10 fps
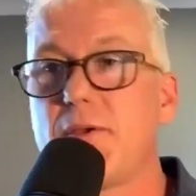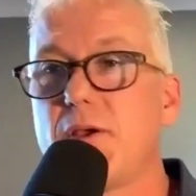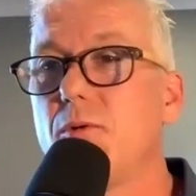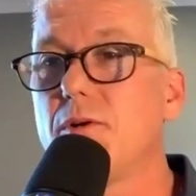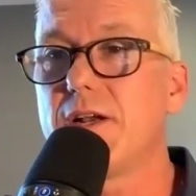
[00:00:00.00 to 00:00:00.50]
a
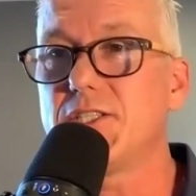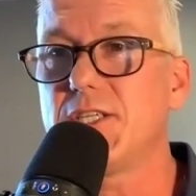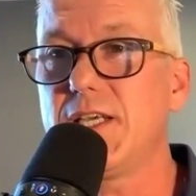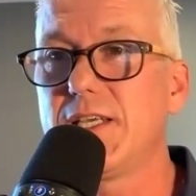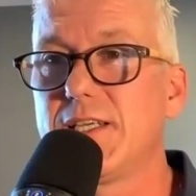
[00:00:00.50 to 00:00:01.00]
water
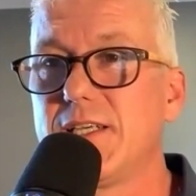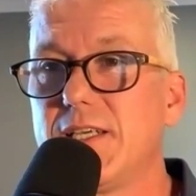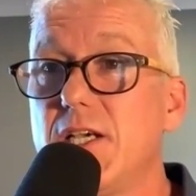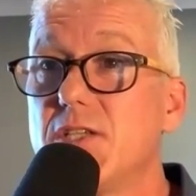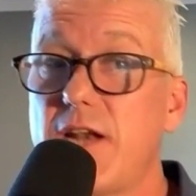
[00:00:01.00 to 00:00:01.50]
engineer.
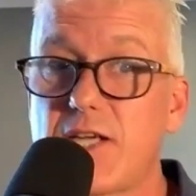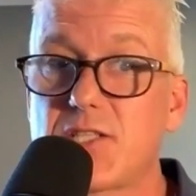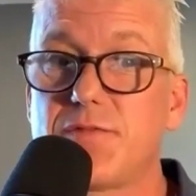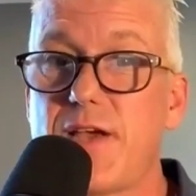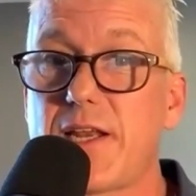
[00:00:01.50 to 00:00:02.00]
So in
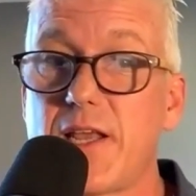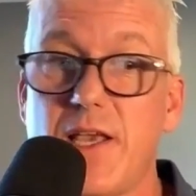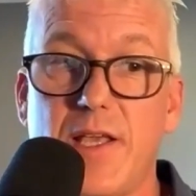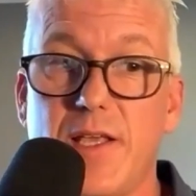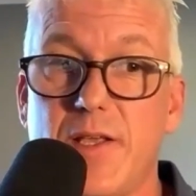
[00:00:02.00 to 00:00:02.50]
actual fact,
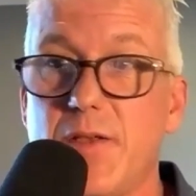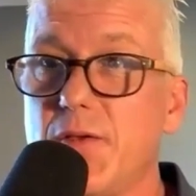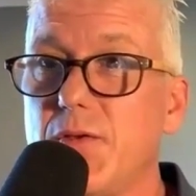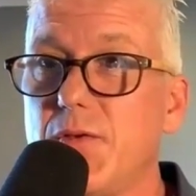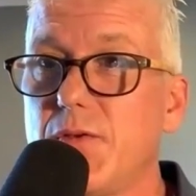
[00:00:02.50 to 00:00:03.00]

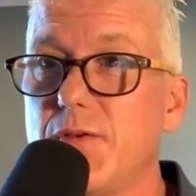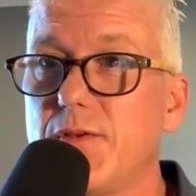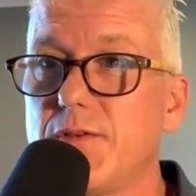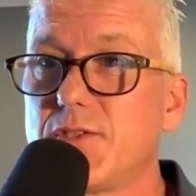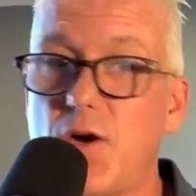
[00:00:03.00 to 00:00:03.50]

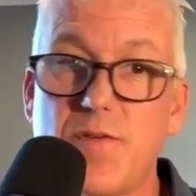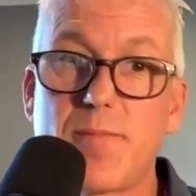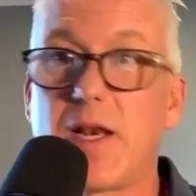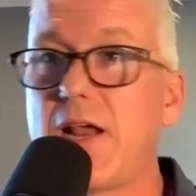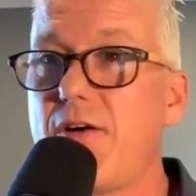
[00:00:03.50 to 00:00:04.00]

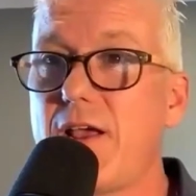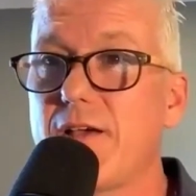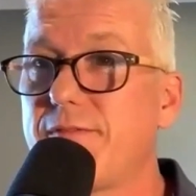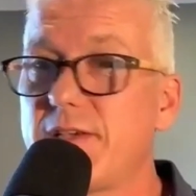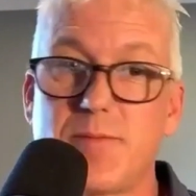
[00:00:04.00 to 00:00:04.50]
solving
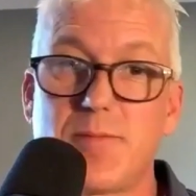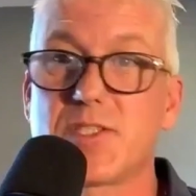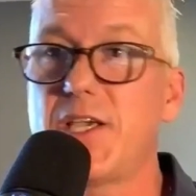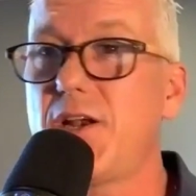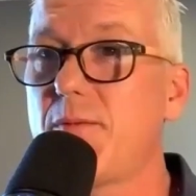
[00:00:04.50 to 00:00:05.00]
malaria, fixing
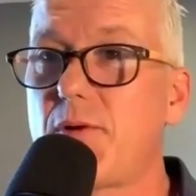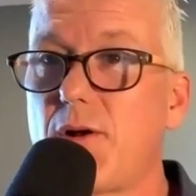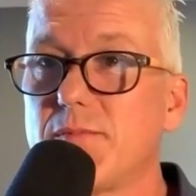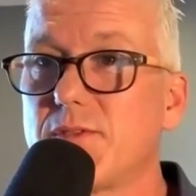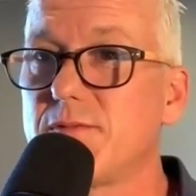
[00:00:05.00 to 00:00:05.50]
mosquito
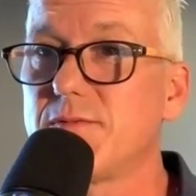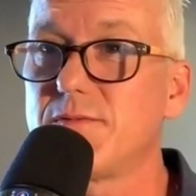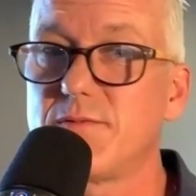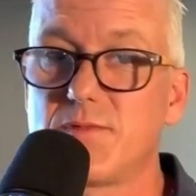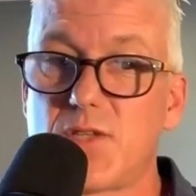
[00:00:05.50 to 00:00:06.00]
problems,
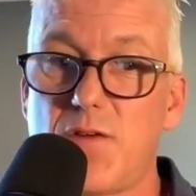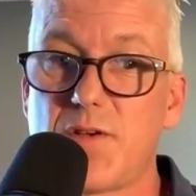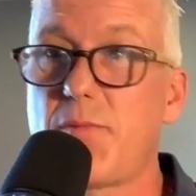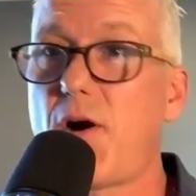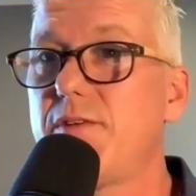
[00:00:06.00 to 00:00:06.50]

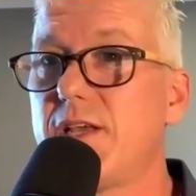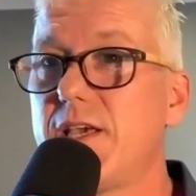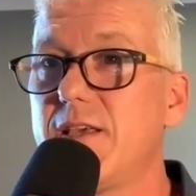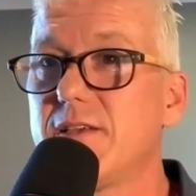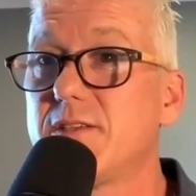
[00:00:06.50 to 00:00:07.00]
solving
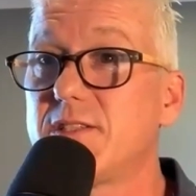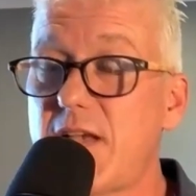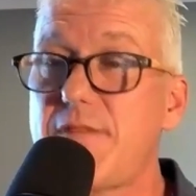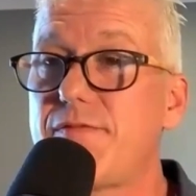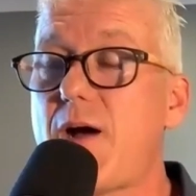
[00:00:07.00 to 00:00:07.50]
poverty,
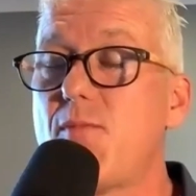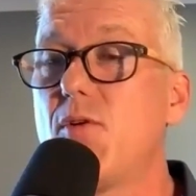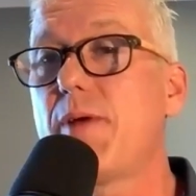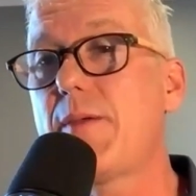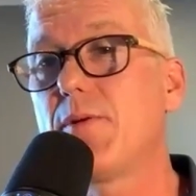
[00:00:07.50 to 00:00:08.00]
save far
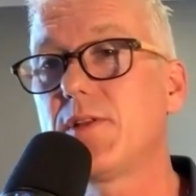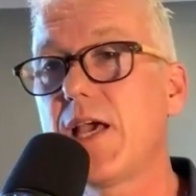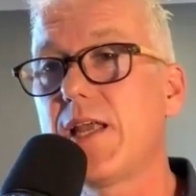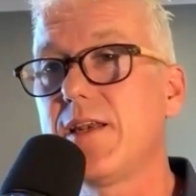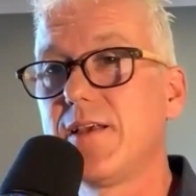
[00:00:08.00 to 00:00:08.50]
more people
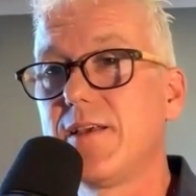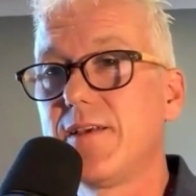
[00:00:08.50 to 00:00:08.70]
than